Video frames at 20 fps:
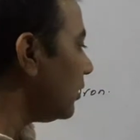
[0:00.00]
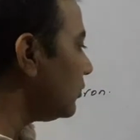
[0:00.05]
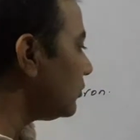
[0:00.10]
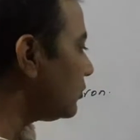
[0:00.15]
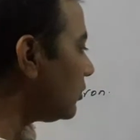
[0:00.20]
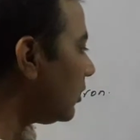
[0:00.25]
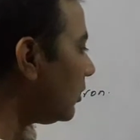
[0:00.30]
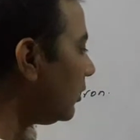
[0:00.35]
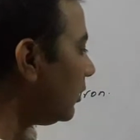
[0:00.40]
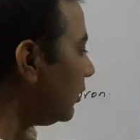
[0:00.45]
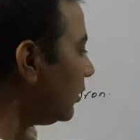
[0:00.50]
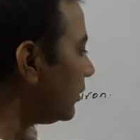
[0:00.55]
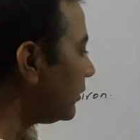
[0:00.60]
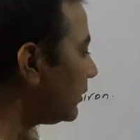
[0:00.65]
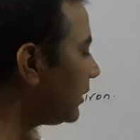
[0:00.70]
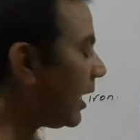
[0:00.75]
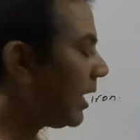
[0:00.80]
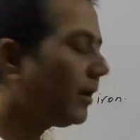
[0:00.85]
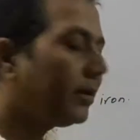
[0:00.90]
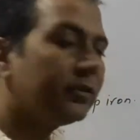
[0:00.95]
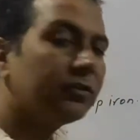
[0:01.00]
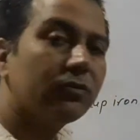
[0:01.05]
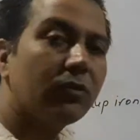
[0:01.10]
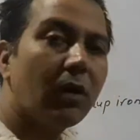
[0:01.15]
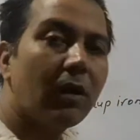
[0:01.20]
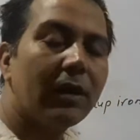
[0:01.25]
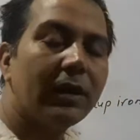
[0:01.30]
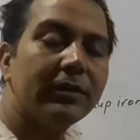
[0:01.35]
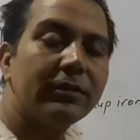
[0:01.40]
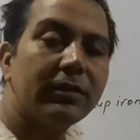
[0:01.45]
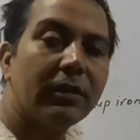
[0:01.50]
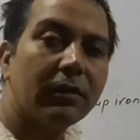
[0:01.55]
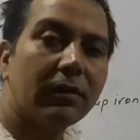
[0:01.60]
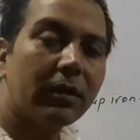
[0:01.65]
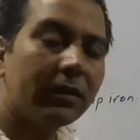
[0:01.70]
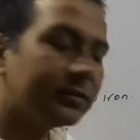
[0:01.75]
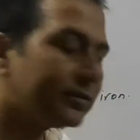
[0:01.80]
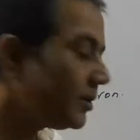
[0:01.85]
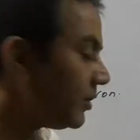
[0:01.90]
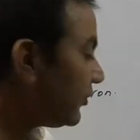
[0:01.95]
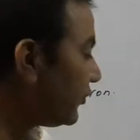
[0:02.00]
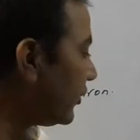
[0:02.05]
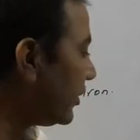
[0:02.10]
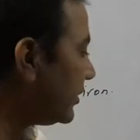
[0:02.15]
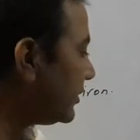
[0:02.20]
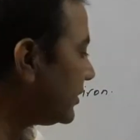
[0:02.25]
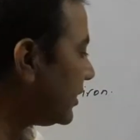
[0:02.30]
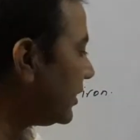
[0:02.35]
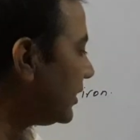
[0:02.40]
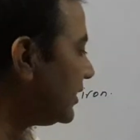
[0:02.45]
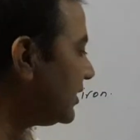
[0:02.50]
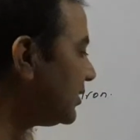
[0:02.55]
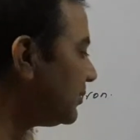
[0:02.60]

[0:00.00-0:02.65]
So that is called as the concentration.